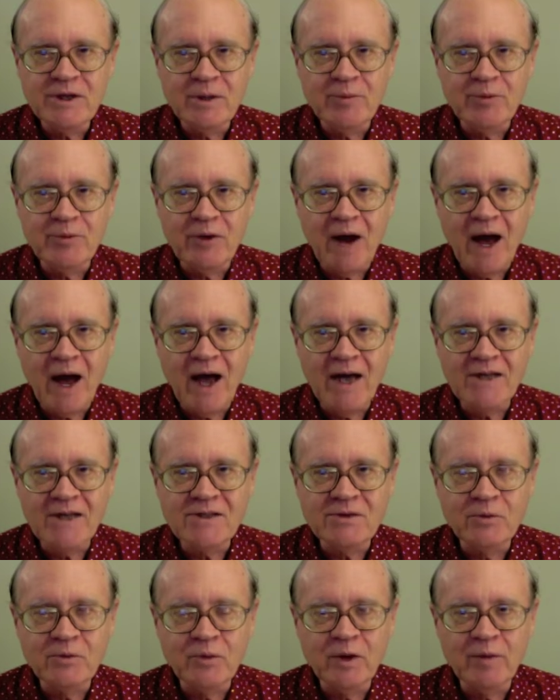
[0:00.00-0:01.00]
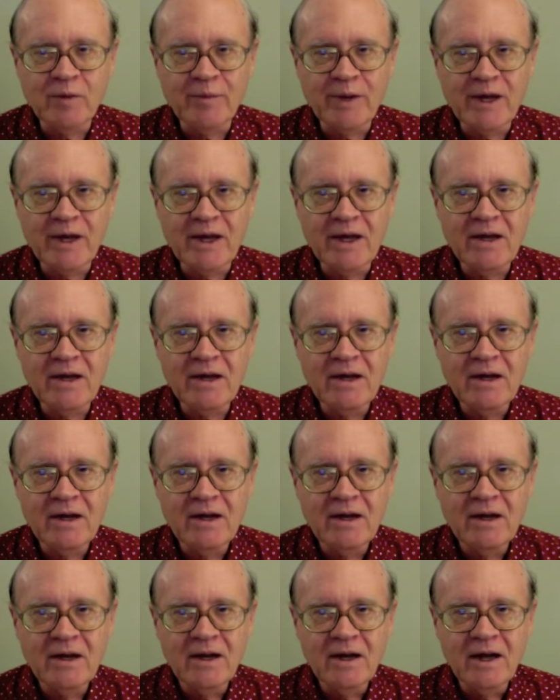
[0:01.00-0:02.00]
prize will be
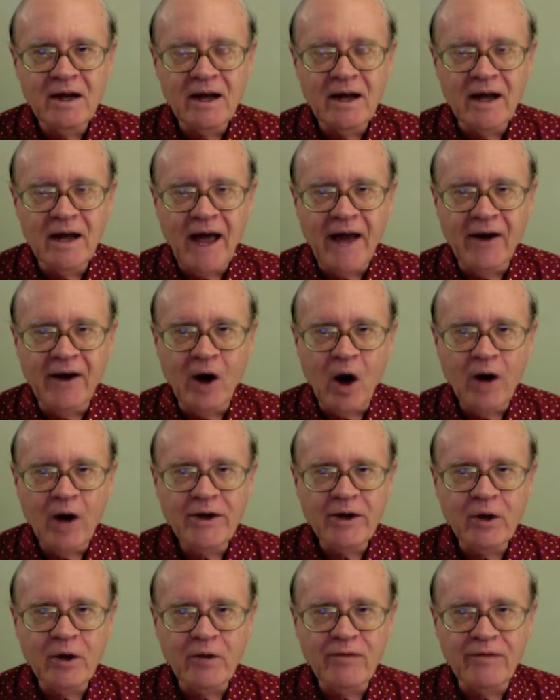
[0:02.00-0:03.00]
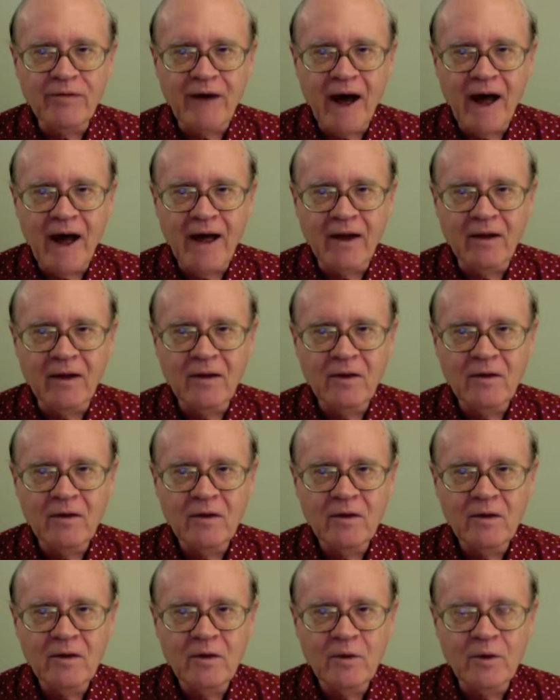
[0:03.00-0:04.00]
an audio file
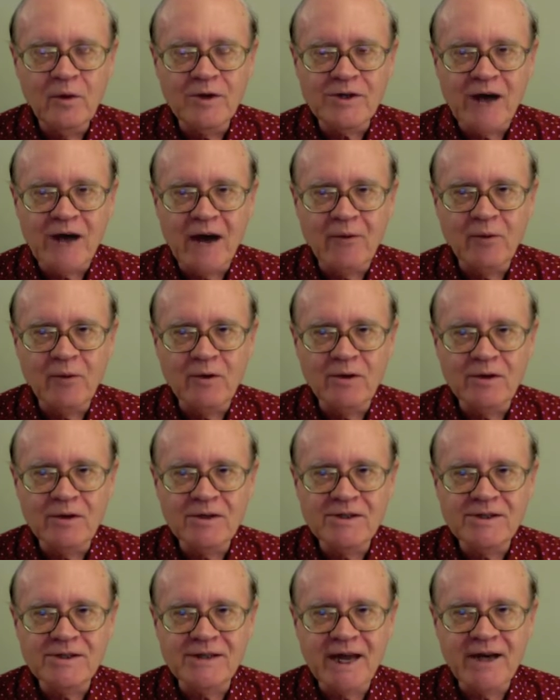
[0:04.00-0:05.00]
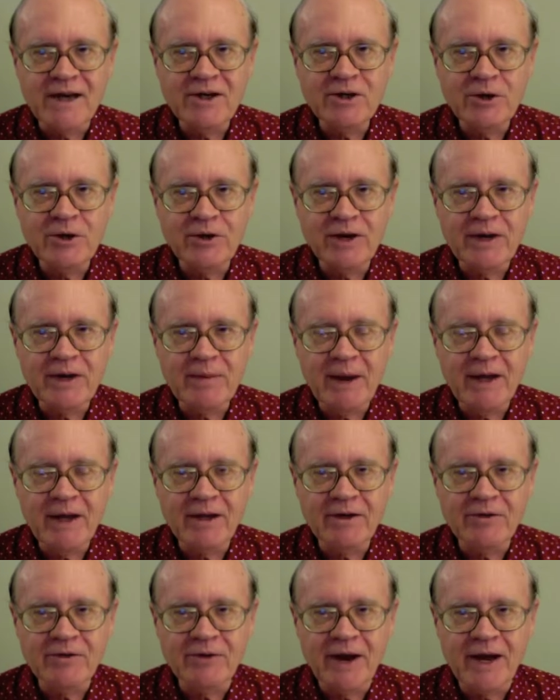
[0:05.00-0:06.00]
which I will send to your email
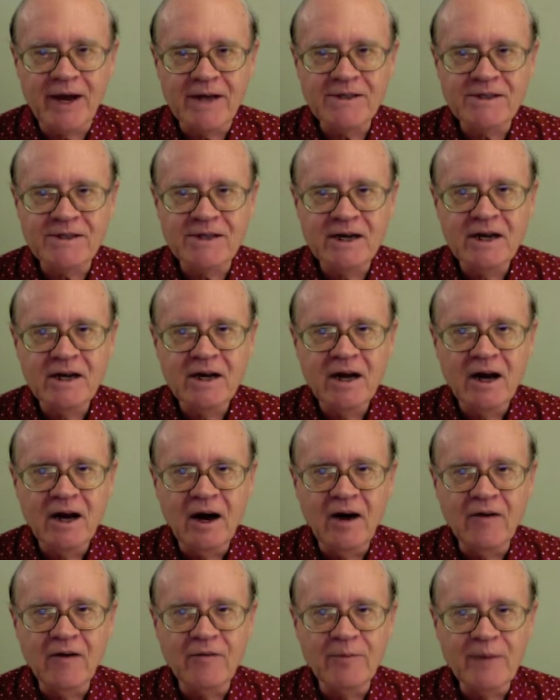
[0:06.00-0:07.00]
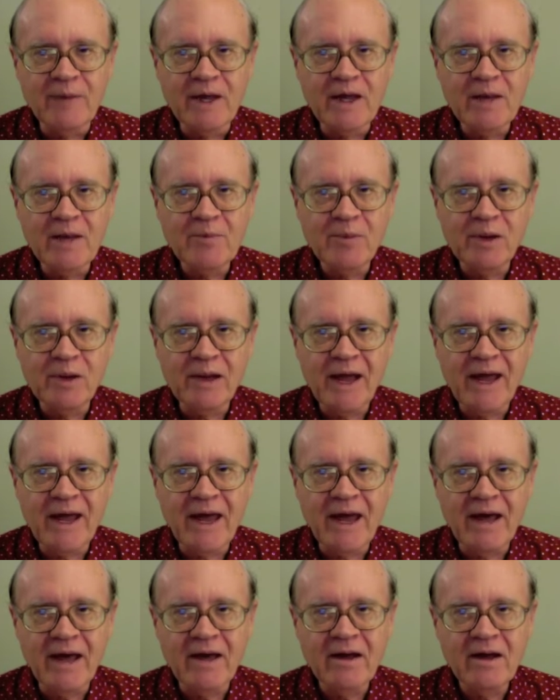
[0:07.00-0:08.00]
address, of me
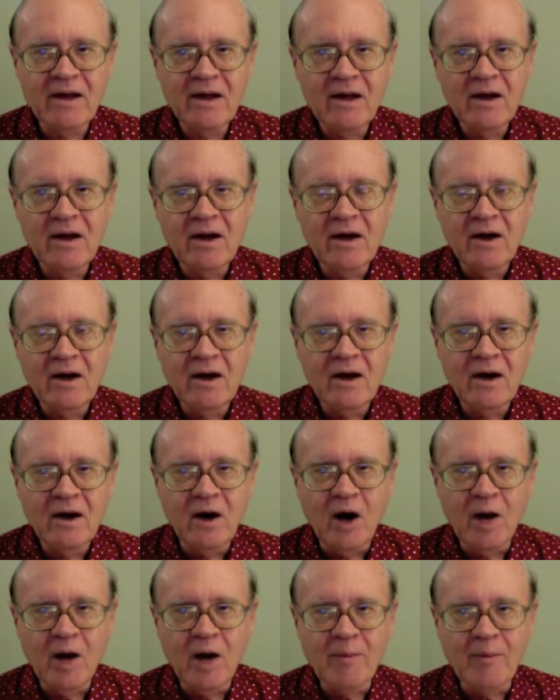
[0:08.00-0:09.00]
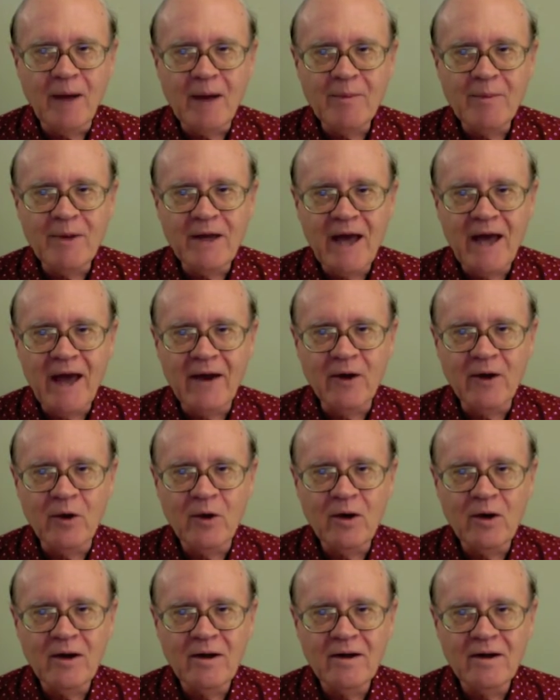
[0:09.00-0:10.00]
playing on my
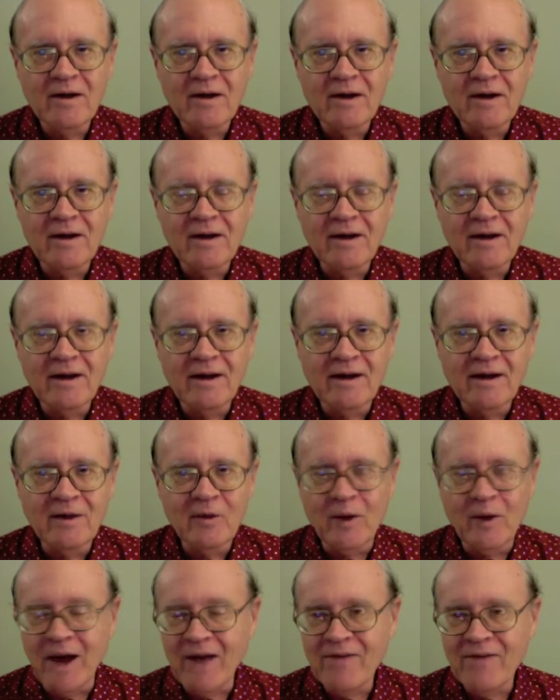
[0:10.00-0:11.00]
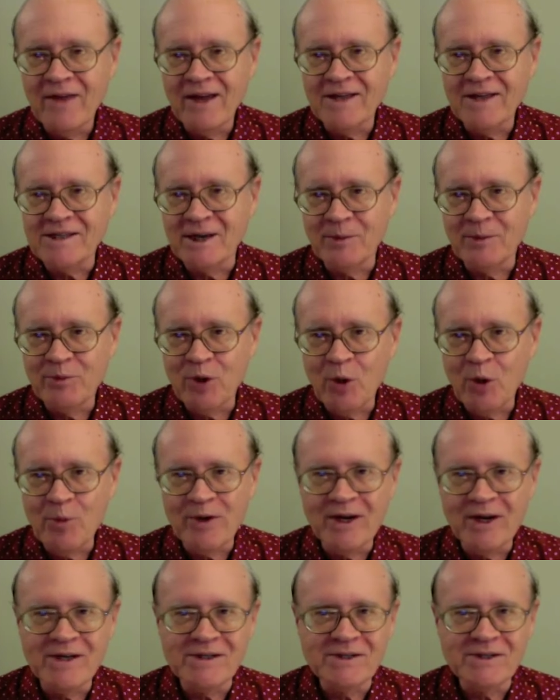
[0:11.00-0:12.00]
piano what I think is an
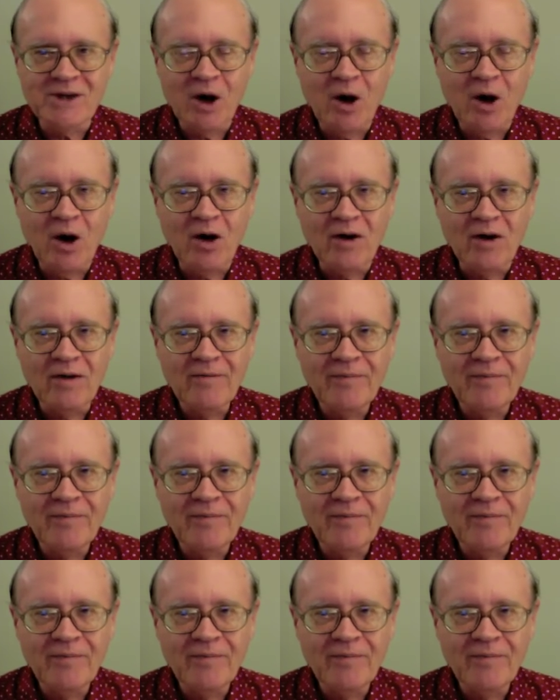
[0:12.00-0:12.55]
appropriate song